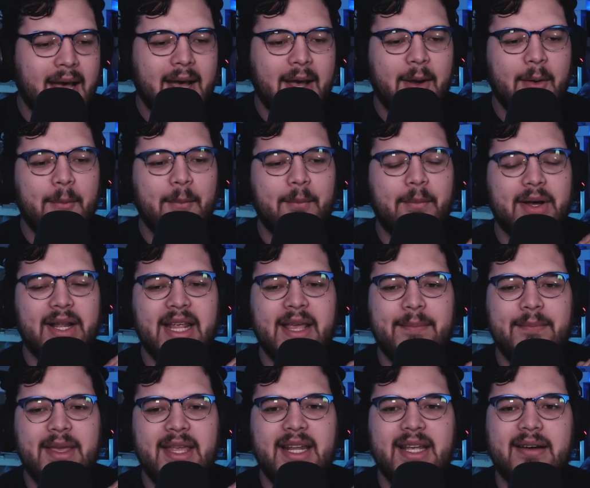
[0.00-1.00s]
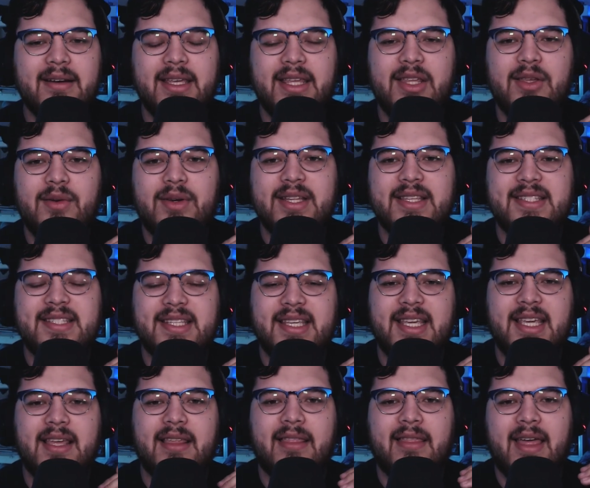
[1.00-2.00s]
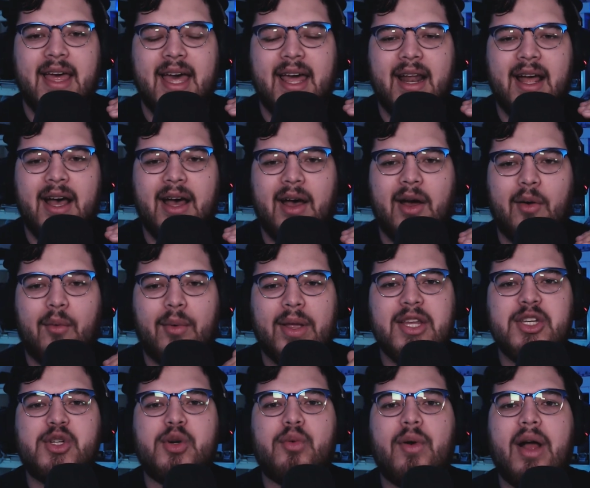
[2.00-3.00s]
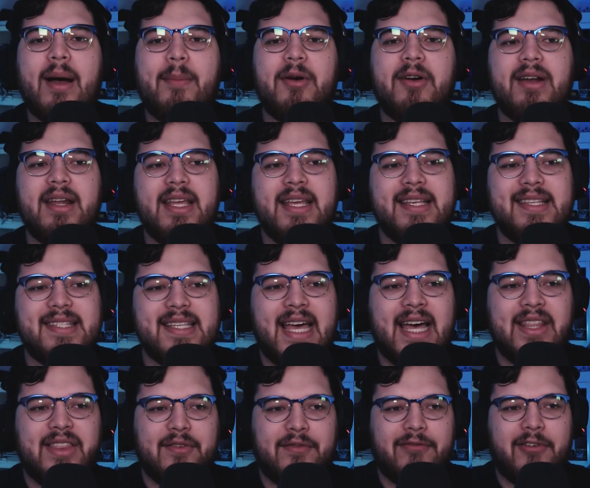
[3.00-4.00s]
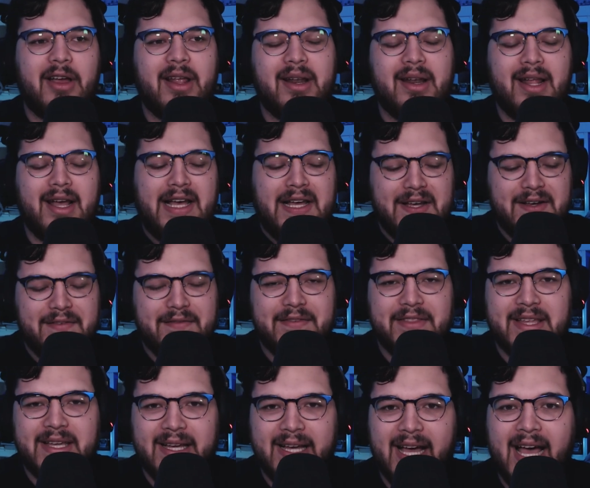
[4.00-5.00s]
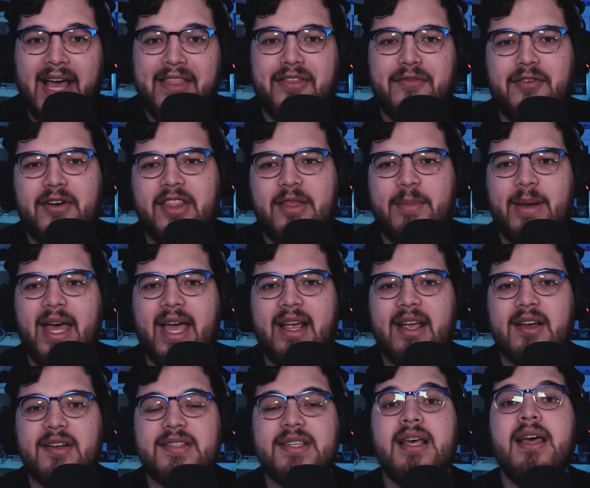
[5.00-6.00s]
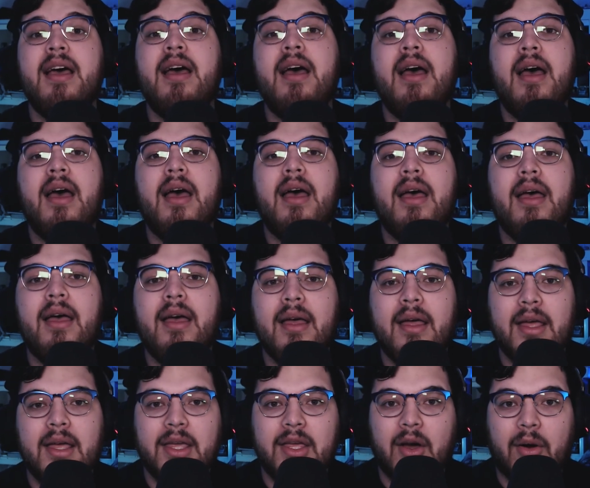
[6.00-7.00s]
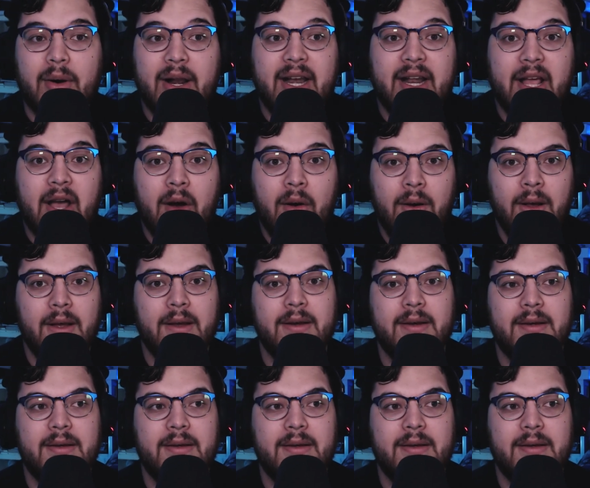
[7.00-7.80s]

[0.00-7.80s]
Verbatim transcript: Um, but immediately you can see that uh, Ranger Robert is at the front of the at the front of the pack and goes, "You all ready to go?"